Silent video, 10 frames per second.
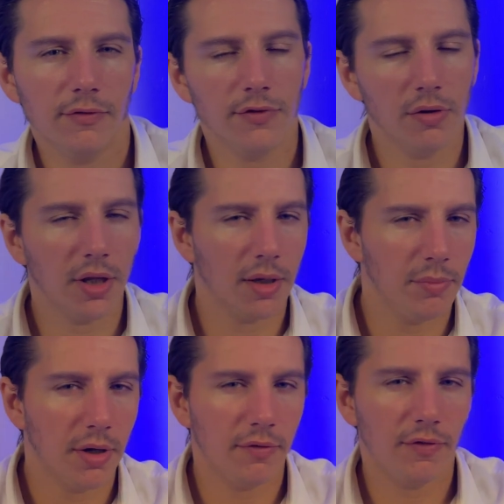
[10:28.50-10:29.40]
float like a
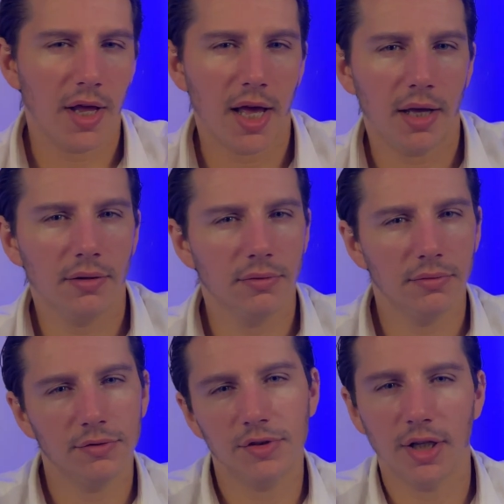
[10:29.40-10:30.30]
butterfly,
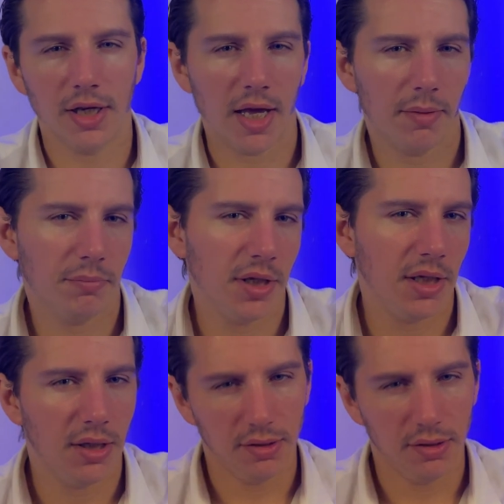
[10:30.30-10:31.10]
sting like a bee.